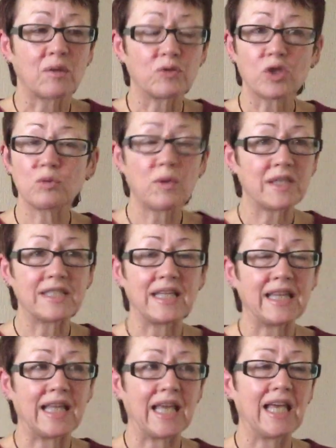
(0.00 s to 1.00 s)
So I just went
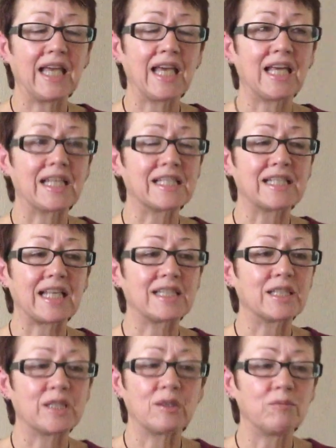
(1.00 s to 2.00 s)
in there and I said
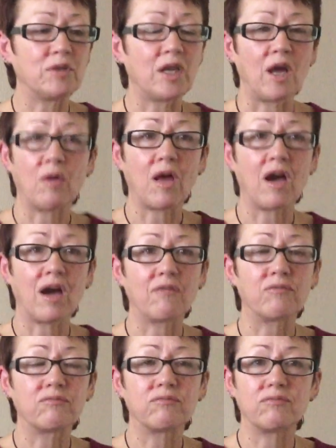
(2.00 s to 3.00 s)
to them,
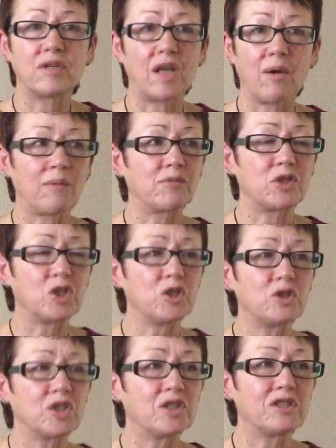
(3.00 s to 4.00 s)
I'm a
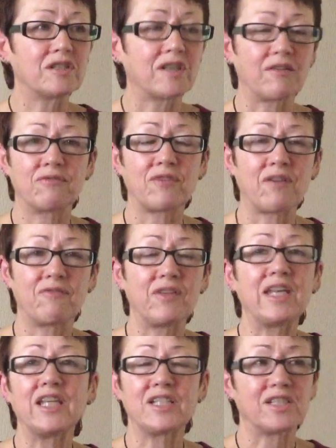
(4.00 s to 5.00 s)
student, I've
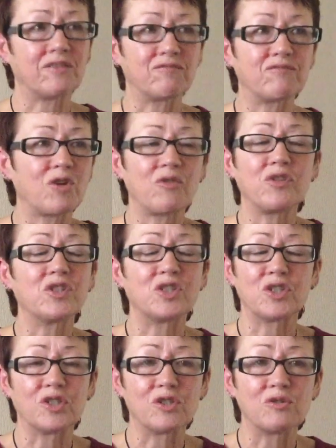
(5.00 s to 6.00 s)
finished, I've got nothing to
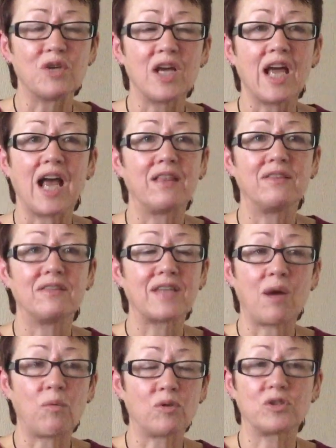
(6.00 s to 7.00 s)
do, and
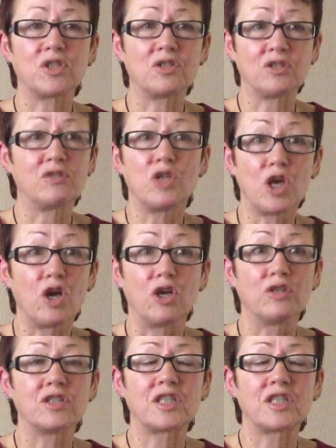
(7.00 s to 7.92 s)
I want to learn.